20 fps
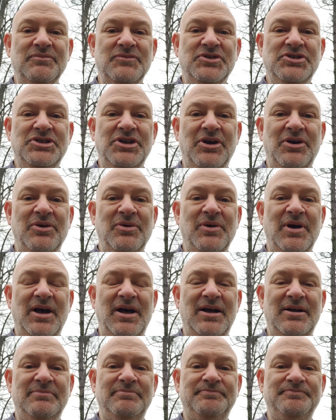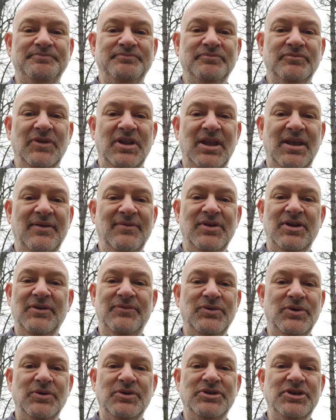So um, even
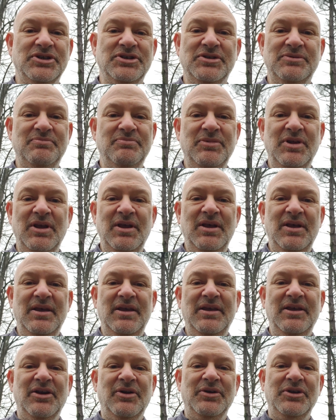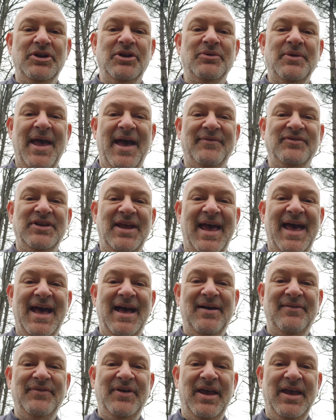if you just you know, you don't have to
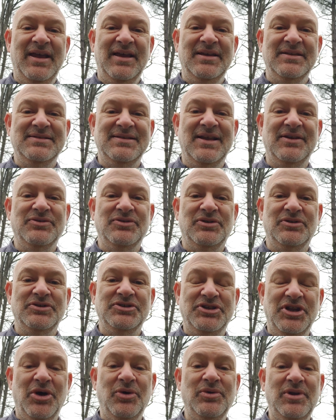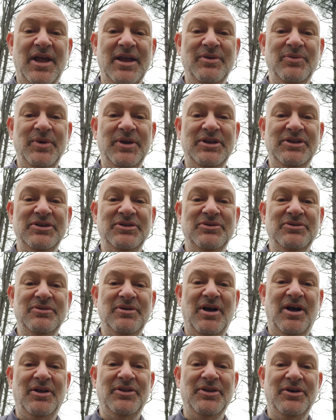have a central stone like we
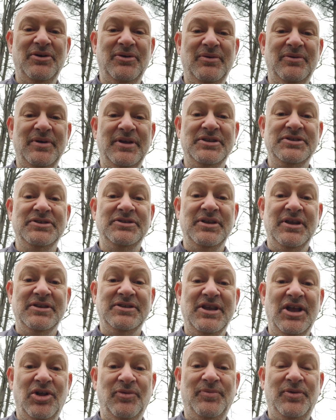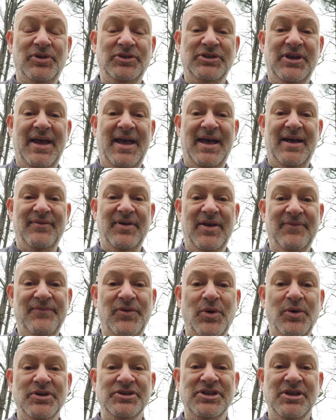do, although it's, it's helpful to have a
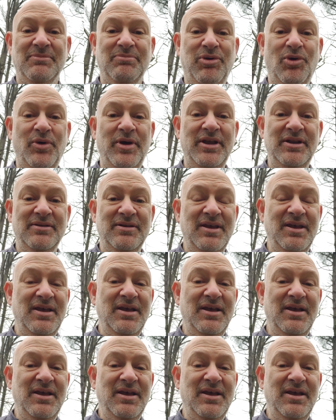focusing point.